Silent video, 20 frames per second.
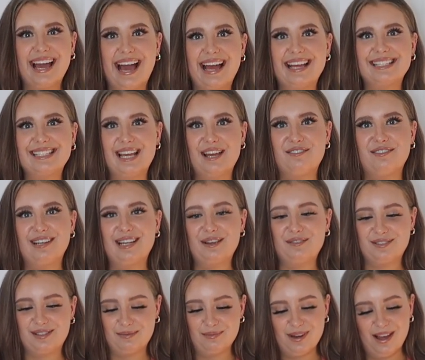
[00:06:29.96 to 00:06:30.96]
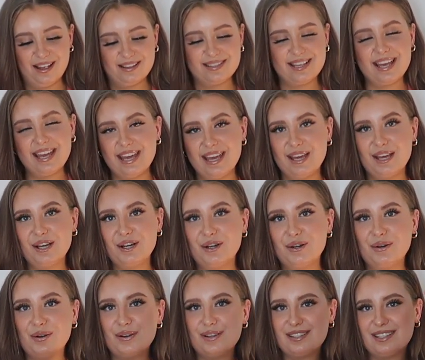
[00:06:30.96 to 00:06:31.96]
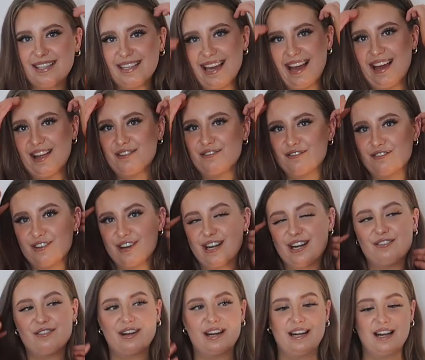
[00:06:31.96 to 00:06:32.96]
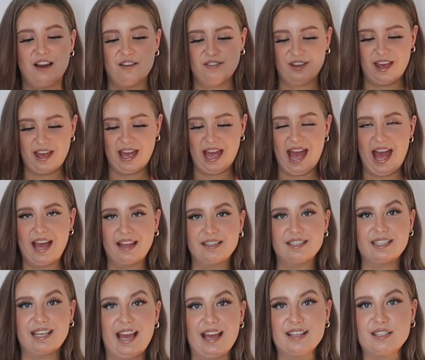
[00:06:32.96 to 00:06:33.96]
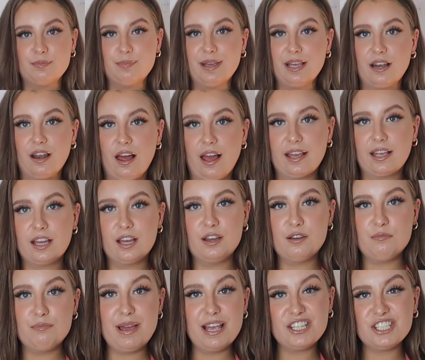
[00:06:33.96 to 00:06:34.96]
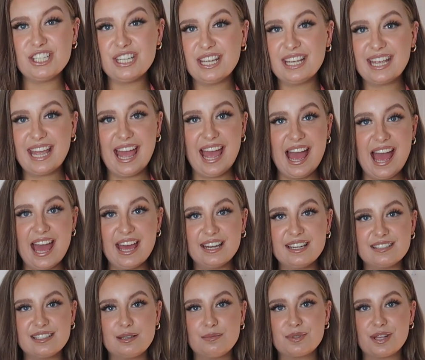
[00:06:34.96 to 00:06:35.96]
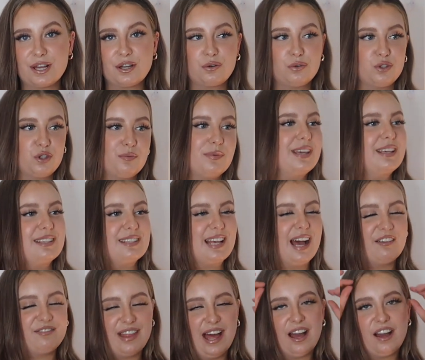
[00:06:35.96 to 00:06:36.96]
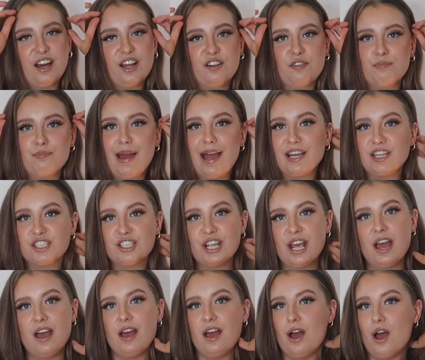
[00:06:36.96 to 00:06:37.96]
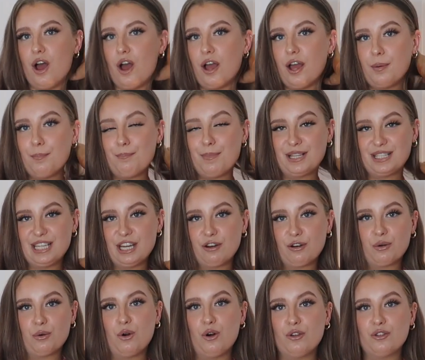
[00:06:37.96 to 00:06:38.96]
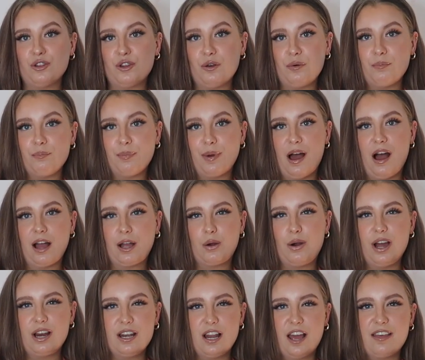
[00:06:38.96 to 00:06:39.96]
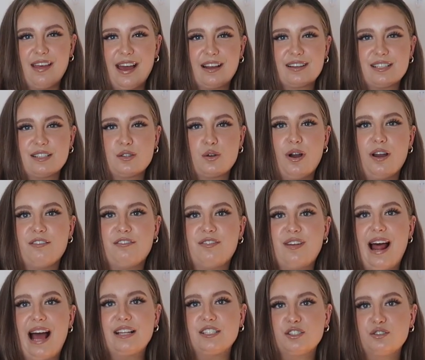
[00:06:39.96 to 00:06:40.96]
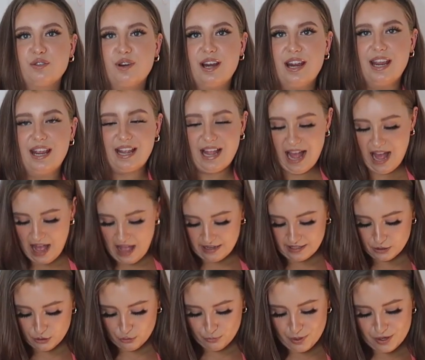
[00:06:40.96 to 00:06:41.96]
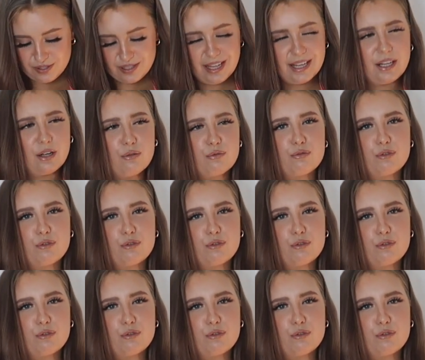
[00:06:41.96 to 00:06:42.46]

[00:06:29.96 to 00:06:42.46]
Yeah, you know? Definitely with some nice heels. Yeah, I really, really love it. And yeah, it's a bit like meshy again. It seems like all the pieces have that kind of mesh material on them, but I quite like that because it's quite flattering and it almost like